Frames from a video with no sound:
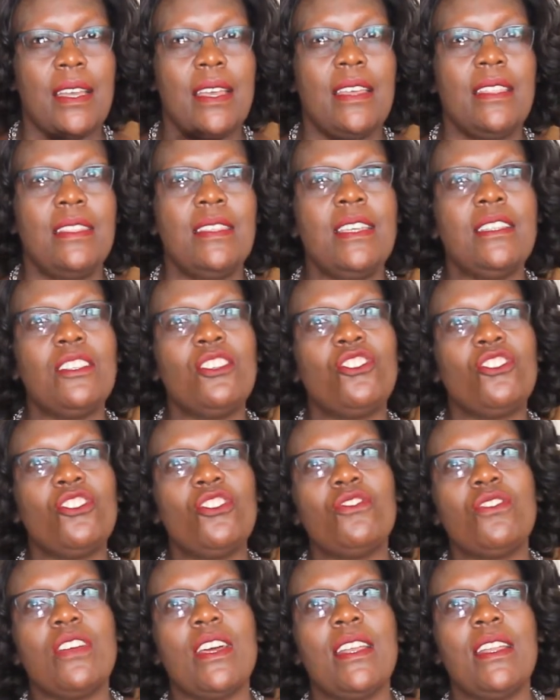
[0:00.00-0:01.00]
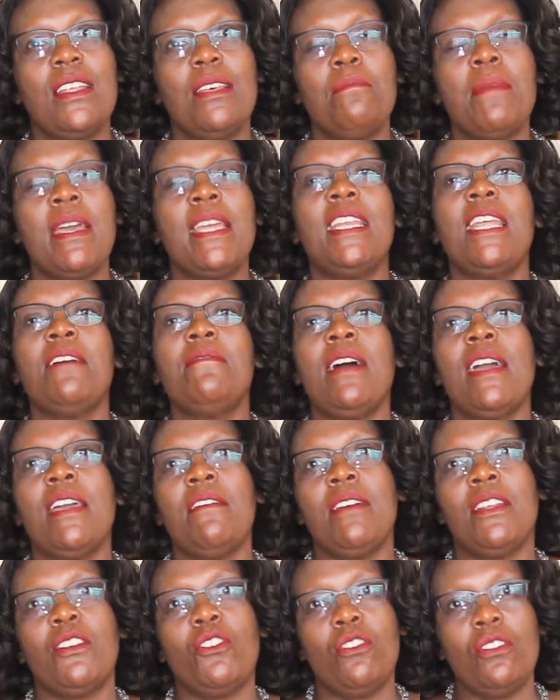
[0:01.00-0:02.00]
these children may never
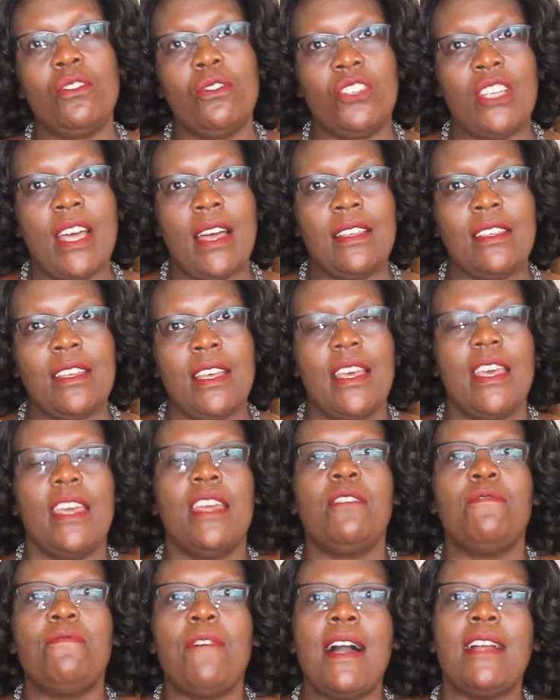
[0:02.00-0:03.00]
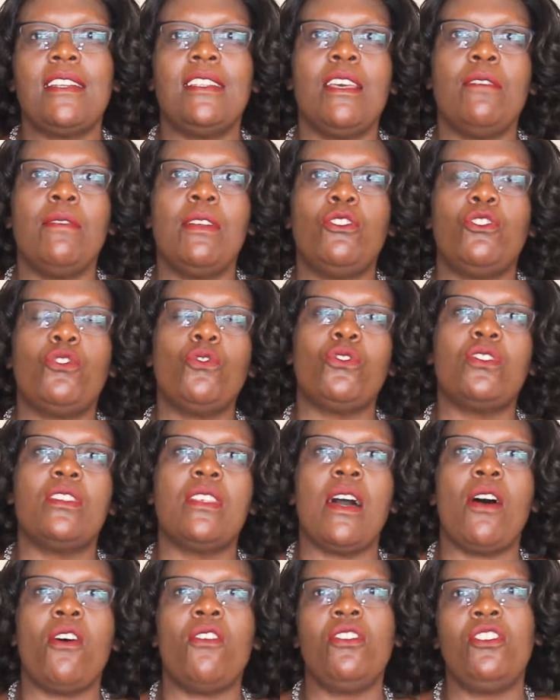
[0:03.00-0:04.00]
even go to church. In fact, they will choose
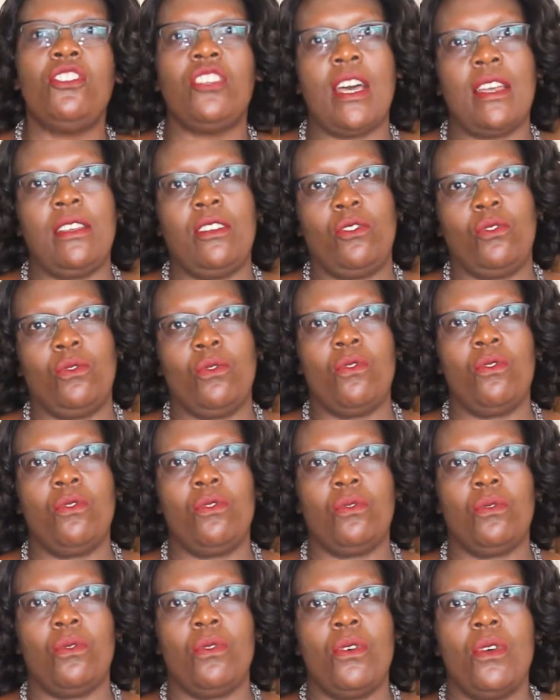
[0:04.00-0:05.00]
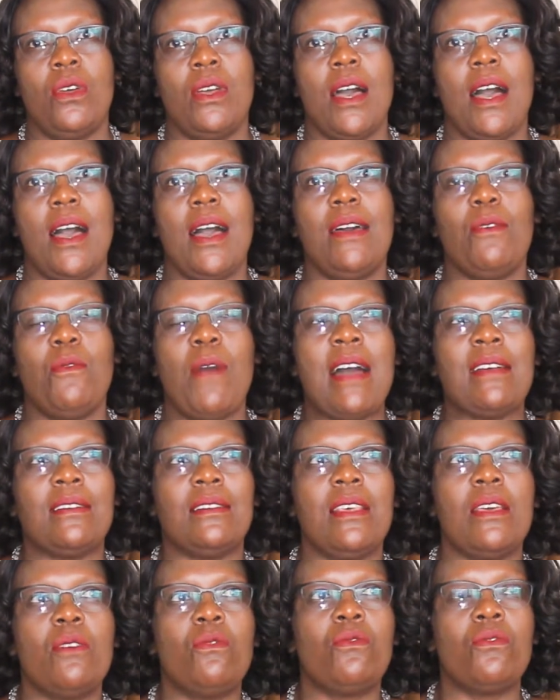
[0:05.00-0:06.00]
their own church to go to. As
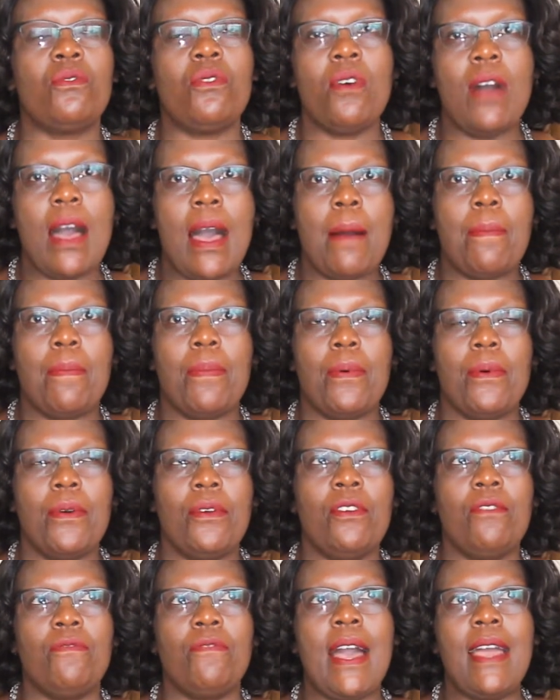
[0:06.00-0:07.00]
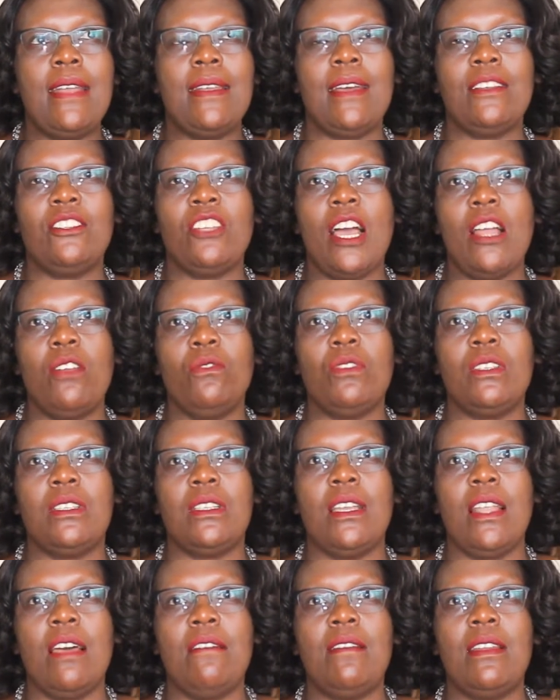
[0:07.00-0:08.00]
they grow up, you'll find a child who is
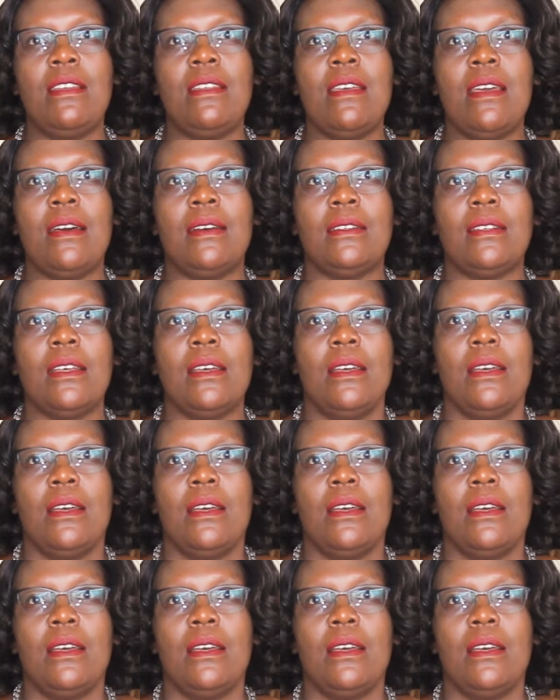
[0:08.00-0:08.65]
11 years